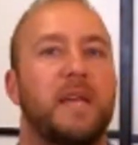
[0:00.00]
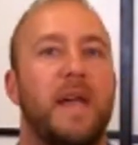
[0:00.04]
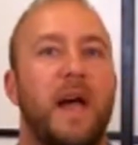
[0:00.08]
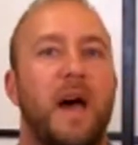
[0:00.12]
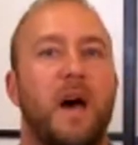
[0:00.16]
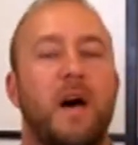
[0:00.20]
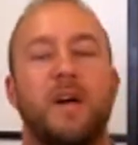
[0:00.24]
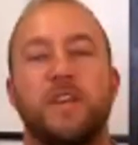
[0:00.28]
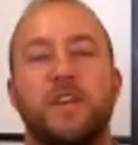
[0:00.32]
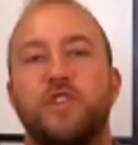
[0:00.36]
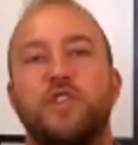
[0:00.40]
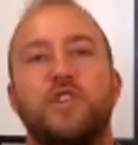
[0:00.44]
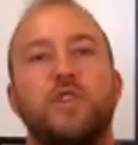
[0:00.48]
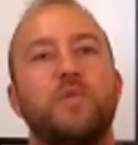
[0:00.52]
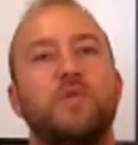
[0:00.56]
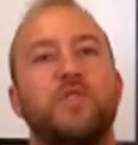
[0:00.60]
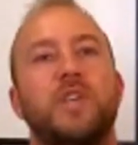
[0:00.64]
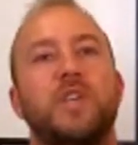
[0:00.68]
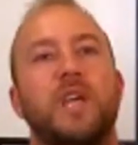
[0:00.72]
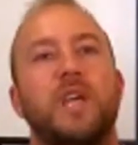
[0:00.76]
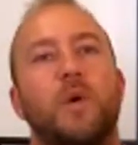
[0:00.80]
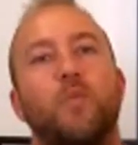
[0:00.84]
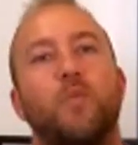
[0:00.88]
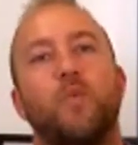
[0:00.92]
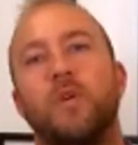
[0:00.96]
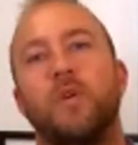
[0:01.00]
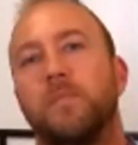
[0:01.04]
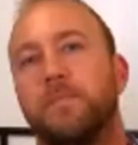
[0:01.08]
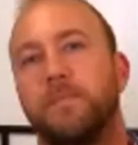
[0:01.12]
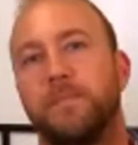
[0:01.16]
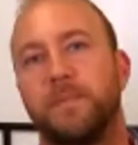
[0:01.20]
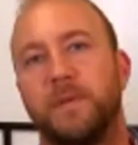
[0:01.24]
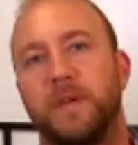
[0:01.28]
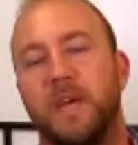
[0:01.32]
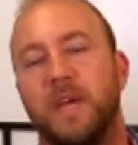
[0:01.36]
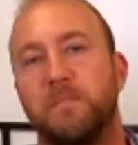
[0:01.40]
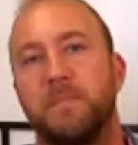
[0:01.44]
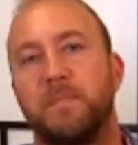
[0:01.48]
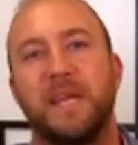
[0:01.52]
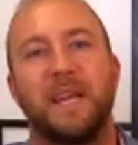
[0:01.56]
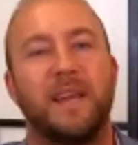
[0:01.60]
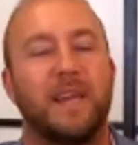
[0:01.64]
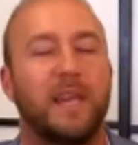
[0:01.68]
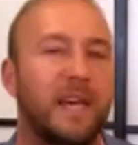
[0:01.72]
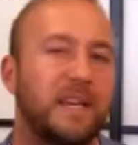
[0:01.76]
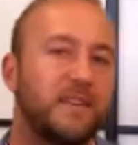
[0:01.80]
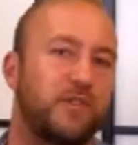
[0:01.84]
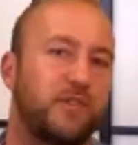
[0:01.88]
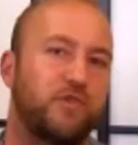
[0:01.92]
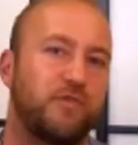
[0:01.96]
on using it can be
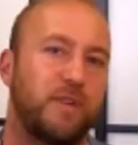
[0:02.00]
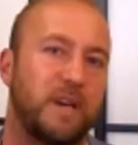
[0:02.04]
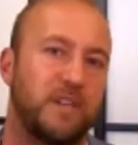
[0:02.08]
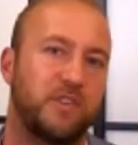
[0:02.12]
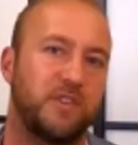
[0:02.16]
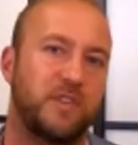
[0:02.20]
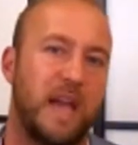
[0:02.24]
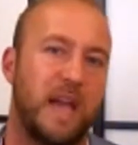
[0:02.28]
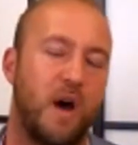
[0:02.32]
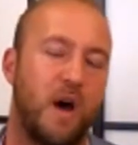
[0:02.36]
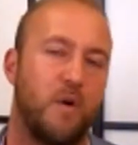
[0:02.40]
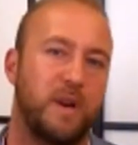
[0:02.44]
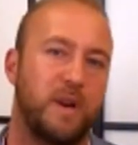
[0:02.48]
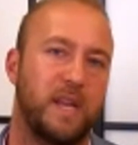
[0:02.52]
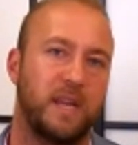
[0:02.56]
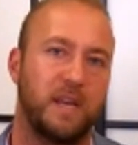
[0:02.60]
less stressed out.